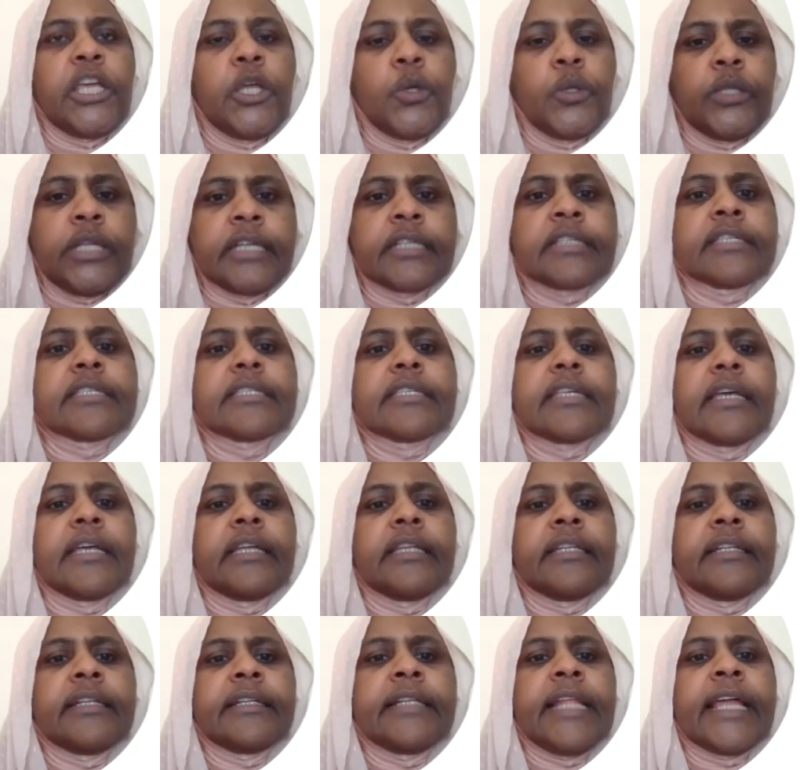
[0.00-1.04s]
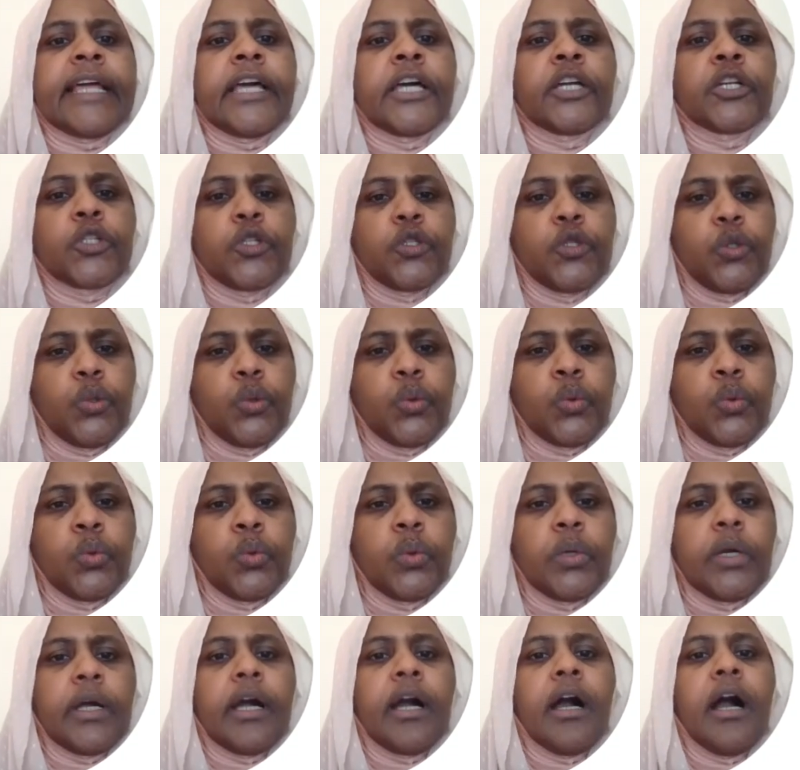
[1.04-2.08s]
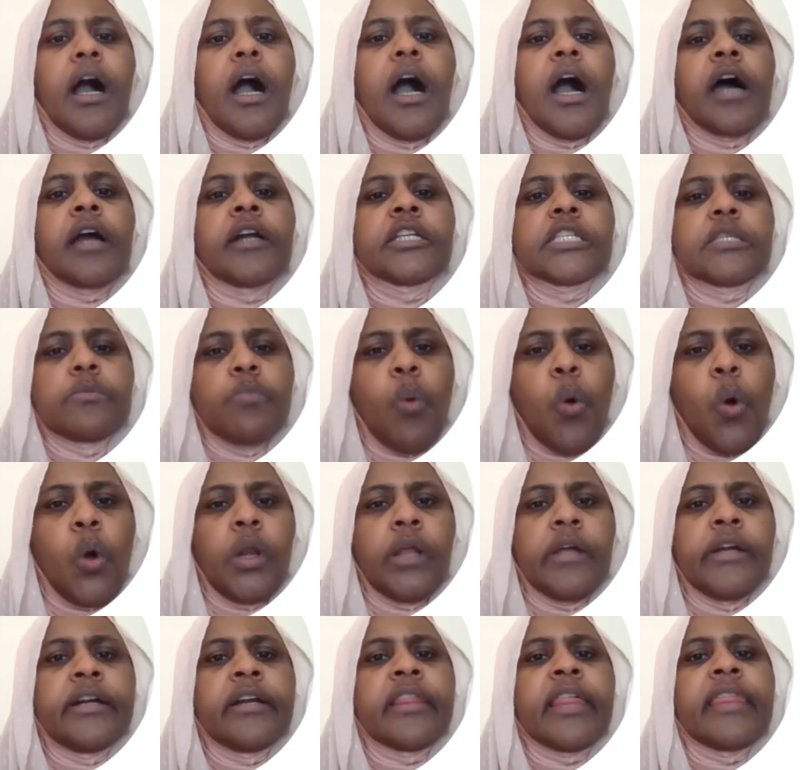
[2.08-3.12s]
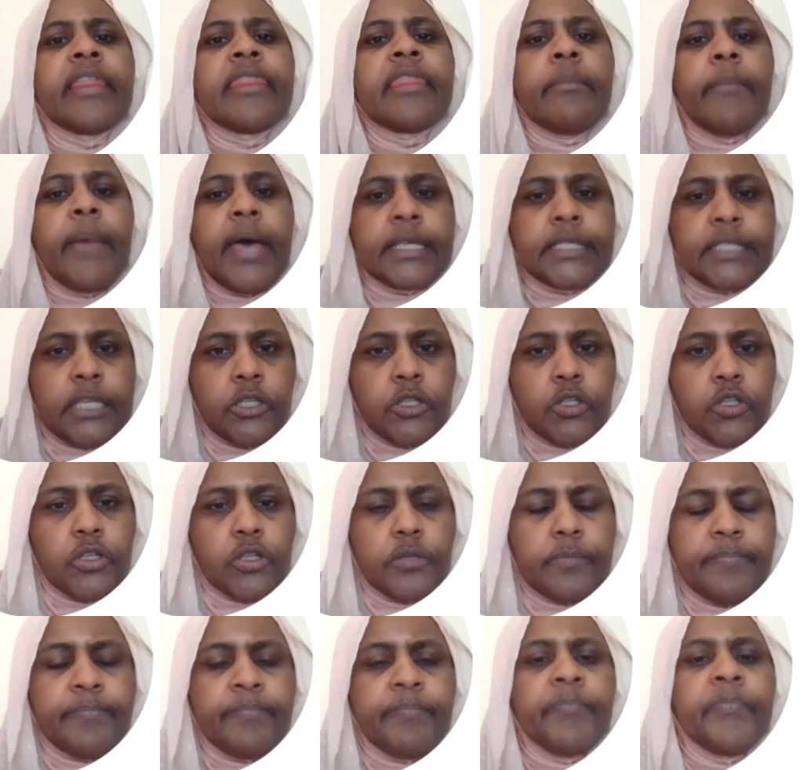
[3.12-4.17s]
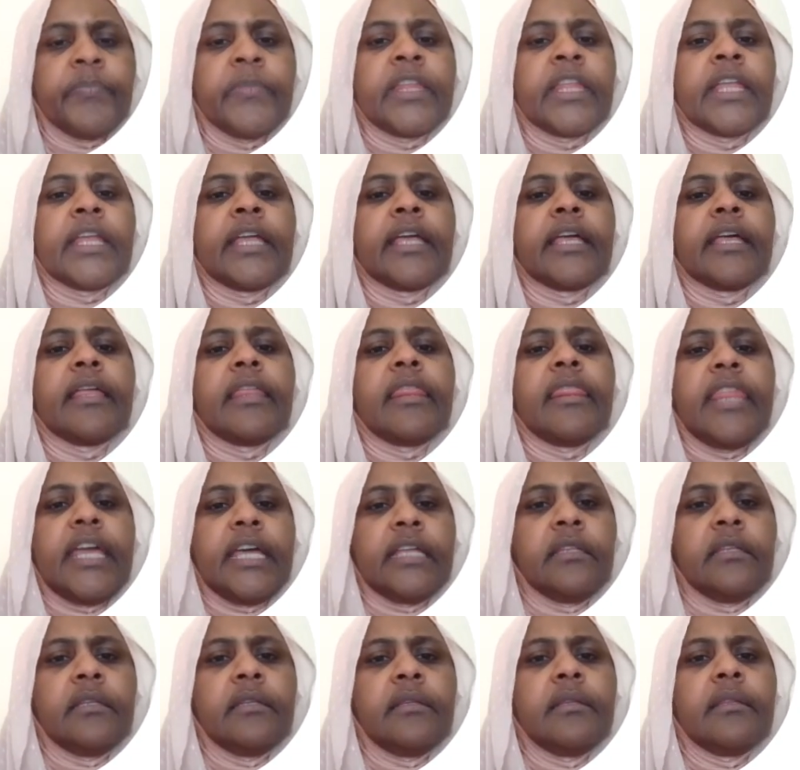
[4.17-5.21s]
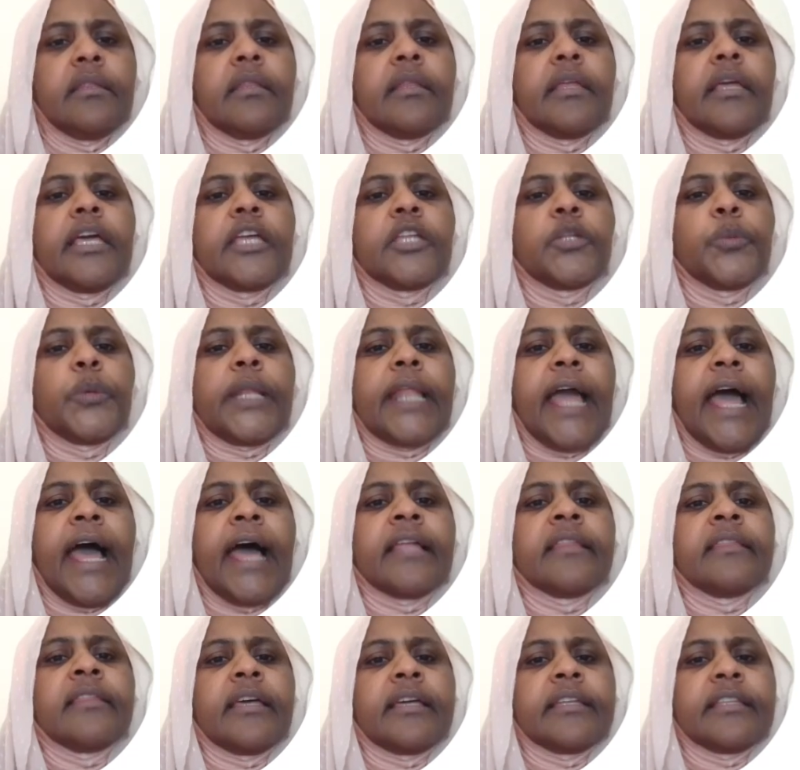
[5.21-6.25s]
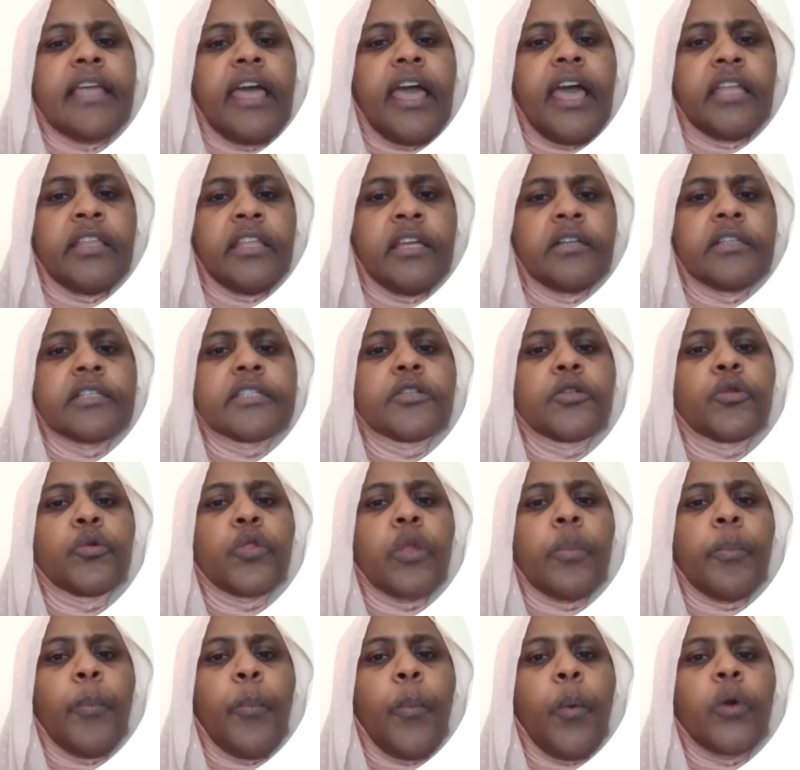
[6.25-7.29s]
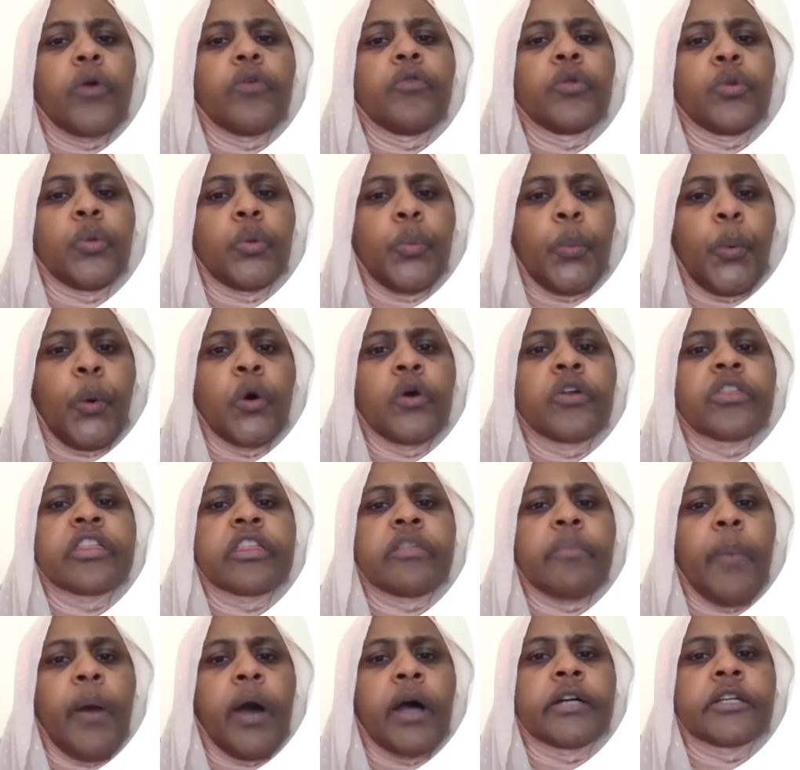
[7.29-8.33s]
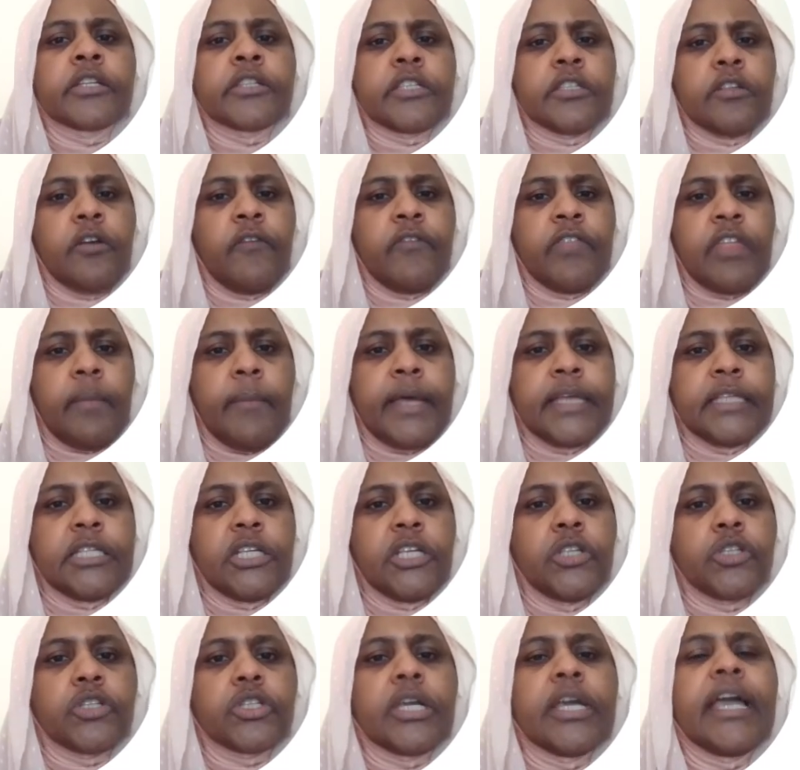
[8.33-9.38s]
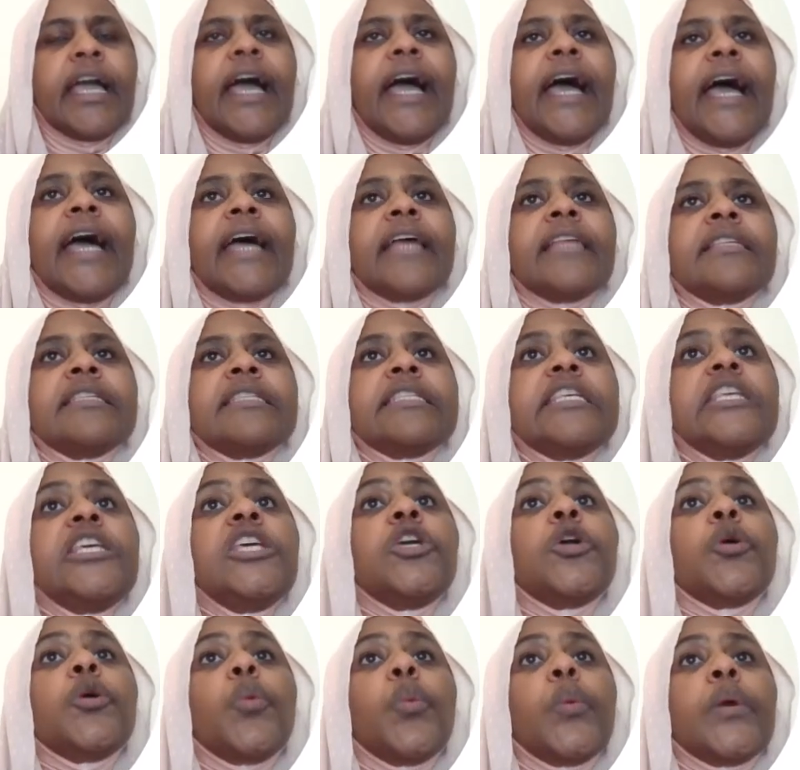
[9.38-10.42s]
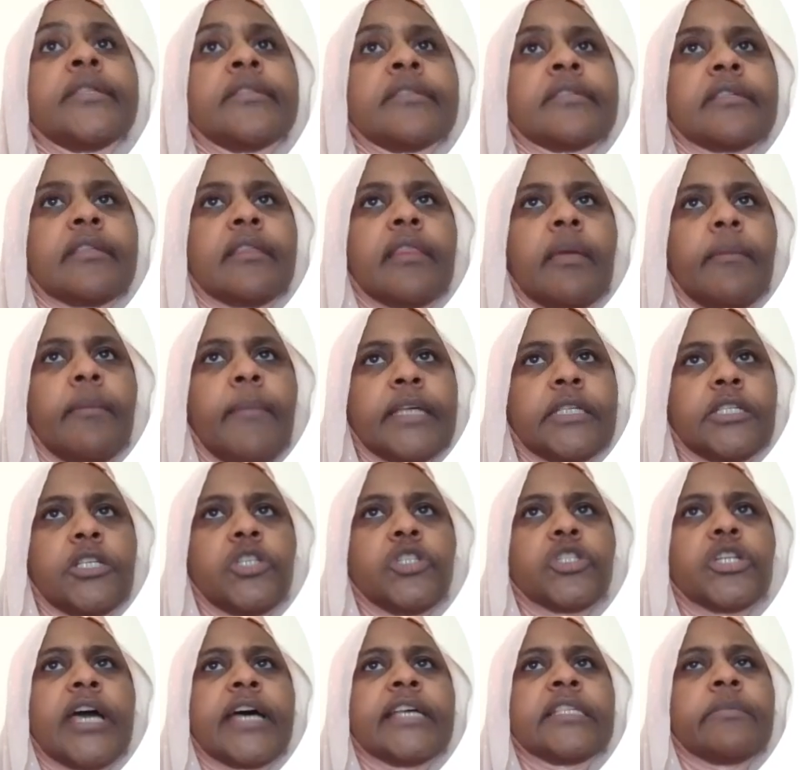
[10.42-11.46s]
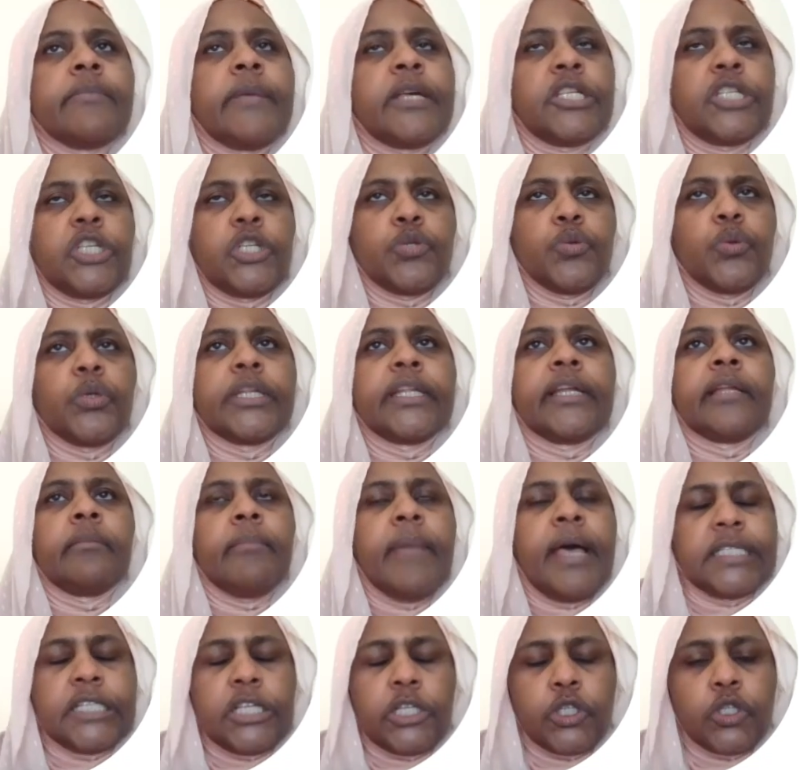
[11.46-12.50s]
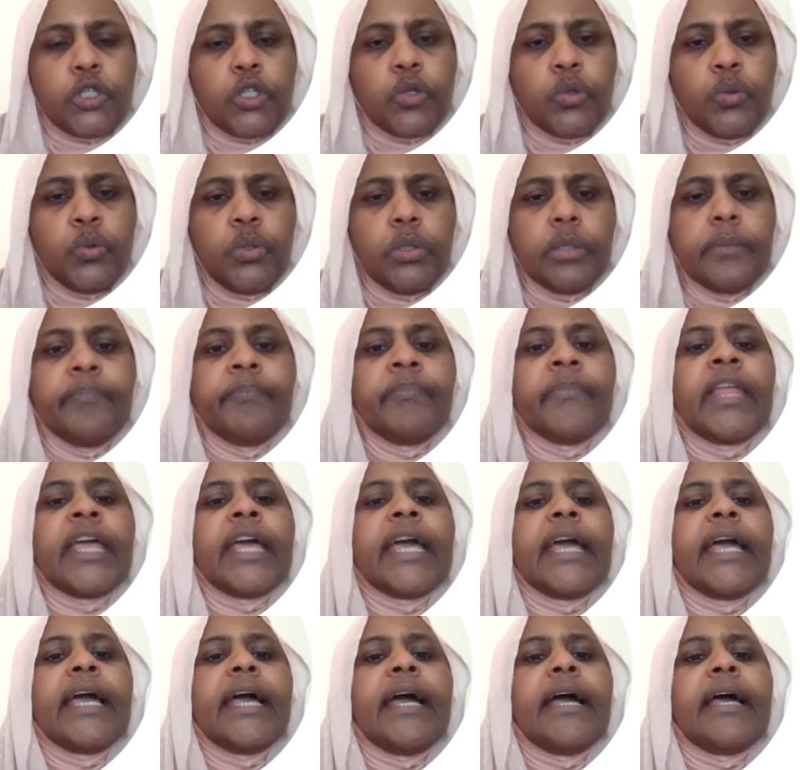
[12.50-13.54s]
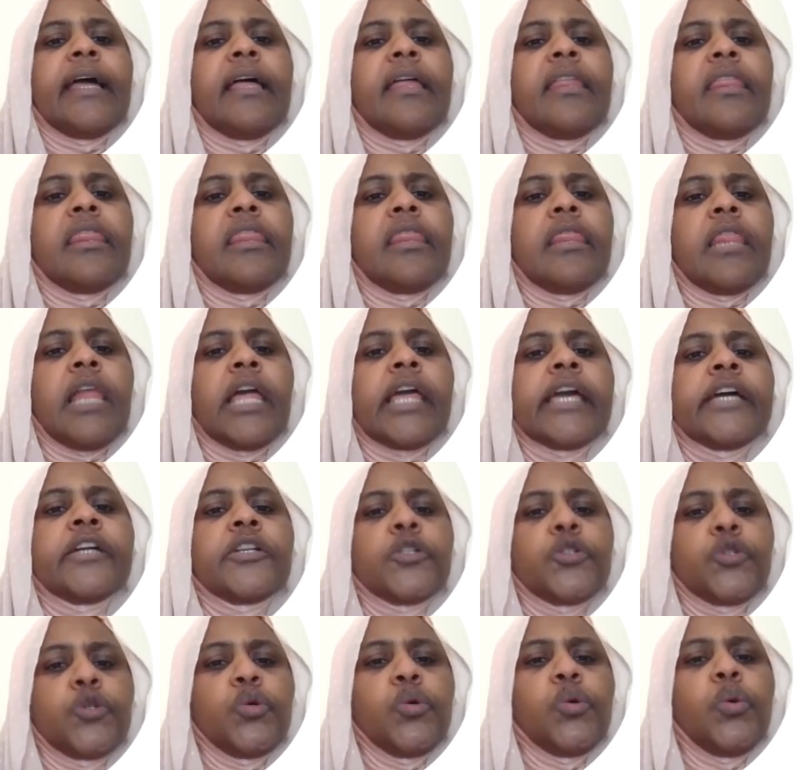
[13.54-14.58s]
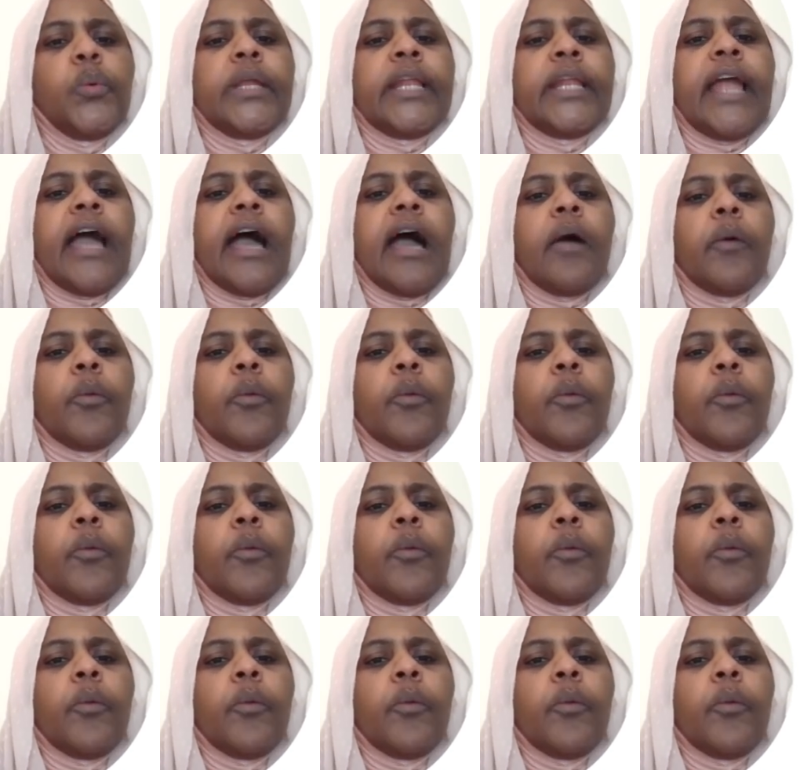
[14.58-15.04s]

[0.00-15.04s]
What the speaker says: units in layer 2 are smaller than the message. Then it will add its headers to both parts of the message and sequence the message as message 1 and message 2. Layer 2 will